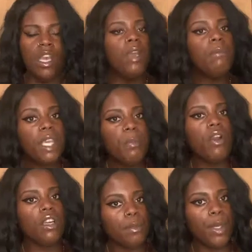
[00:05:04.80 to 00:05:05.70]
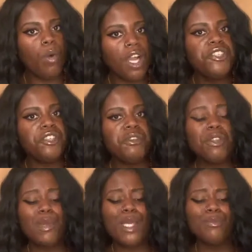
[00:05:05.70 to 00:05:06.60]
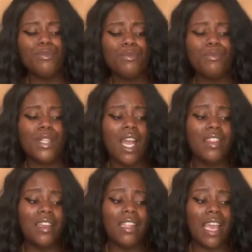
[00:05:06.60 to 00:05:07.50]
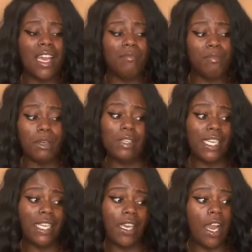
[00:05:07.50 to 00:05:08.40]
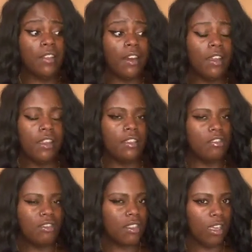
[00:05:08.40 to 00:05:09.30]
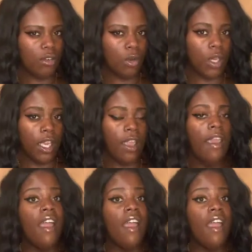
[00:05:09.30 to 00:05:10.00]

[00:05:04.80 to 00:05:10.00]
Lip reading: people are going to be watching you. They'll be like, I thought that had milk in it. And it's just like annoying.